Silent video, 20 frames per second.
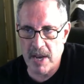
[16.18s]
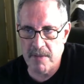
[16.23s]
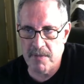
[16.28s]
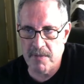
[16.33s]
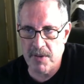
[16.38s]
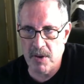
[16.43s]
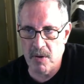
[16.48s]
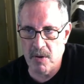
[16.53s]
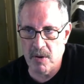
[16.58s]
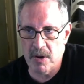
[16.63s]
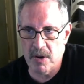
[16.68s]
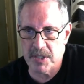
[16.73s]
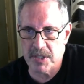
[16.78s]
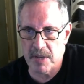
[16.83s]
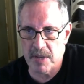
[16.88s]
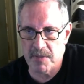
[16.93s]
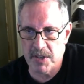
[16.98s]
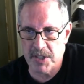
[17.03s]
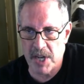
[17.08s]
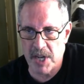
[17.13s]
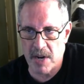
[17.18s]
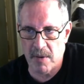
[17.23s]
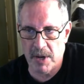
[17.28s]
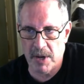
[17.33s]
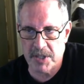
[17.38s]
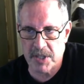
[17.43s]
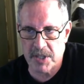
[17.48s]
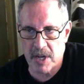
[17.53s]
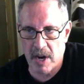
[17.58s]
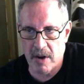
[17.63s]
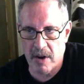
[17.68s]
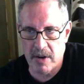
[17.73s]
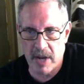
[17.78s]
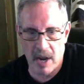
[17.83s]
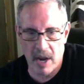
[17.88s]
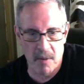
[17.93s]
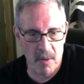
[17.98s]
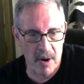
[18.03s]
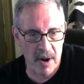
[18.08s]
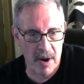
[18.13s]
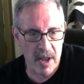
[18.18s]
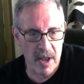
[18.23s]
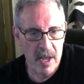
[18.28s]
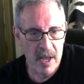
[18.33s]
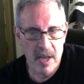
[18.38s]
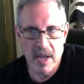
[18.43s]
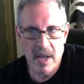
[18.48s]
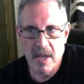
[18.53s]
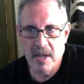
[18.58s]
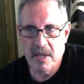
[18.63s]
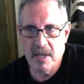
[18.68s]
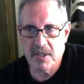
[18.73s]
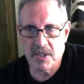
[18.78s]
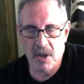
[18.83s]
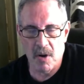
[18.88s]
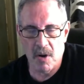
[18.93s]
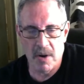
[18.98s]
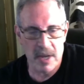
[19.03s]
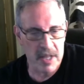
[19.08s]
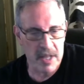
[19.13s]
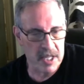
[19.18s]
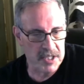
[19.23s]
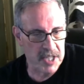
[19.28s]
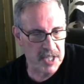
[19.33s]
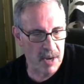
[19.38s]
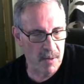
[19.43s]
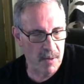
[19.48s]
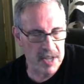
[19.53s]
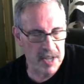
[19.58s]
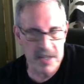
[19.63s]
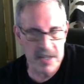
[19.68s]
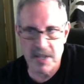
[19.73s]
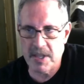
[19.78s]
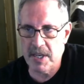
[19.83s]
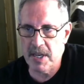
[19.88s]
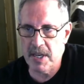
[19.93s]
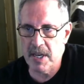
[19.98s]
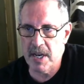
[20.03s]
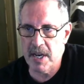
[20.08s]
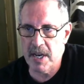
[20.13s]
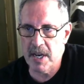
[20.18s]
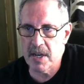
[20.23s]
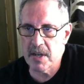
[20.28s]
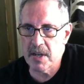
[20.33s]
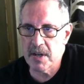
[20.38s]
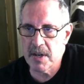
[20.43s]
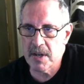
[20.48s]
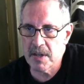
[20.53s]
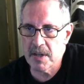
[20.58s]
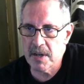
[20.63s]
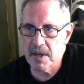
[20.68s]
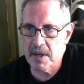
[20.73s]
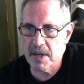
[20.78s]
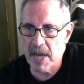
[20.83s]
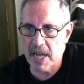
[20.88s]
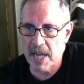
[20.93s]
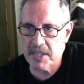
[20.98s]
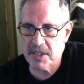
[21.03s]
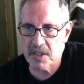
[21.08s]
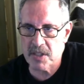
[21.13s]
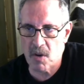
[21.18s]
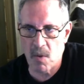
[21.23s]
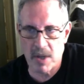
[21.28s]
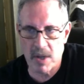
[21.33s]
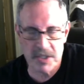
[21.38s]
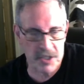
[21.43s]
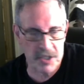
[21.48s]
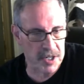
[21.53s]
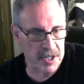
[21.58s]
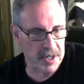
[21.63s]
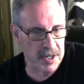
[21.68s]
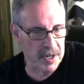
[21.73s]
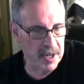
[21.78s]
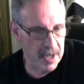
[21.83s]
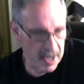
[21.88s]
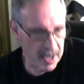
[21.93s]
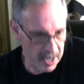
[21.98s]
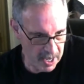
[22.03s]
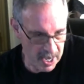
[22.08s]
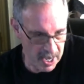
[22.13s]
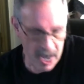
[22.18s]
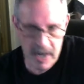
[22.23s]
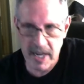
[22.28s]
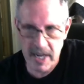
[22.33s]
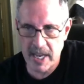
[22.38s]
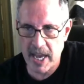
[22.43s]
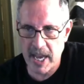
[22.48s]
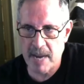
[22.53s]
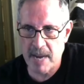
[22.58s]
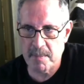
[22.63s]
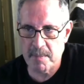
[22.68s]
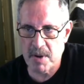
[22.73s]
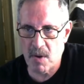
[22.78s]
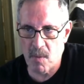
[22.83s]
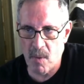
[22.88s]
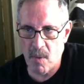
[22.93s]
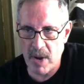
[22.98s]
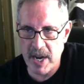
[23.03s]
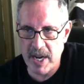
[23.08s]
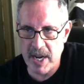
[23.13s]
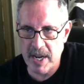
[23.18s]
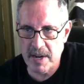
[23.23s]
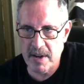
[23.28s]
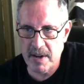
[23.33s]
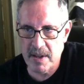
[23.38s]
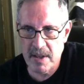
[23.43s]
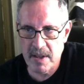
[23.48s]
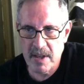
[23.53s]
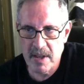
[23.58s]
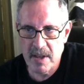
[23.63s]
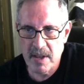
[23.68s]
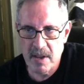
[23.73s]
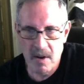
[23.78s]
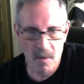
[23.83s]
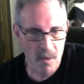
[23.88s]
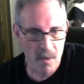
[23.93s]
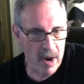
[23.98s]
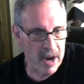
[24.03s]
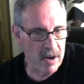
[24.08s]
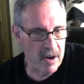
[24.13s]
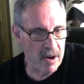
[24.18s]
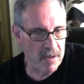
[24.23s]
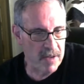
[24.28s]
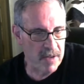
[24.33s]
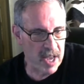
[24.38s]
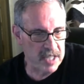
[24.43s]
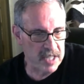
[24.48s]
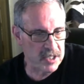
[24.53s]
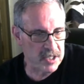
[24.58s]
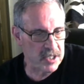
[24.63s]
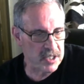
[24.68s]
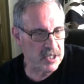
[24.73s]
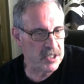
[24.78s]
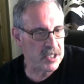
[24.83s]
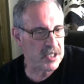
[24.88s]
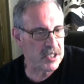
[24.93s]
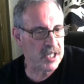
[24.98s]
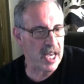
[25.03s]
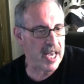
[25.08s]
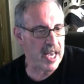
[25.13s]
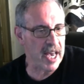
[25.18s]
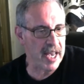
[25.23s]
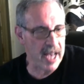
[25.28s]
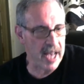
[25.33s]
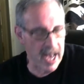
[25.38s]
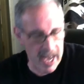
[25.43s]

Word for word: by viewers of the Generation Iron Network. So let's get right to the uh, next question. And again, I'm going to read it right off as just like I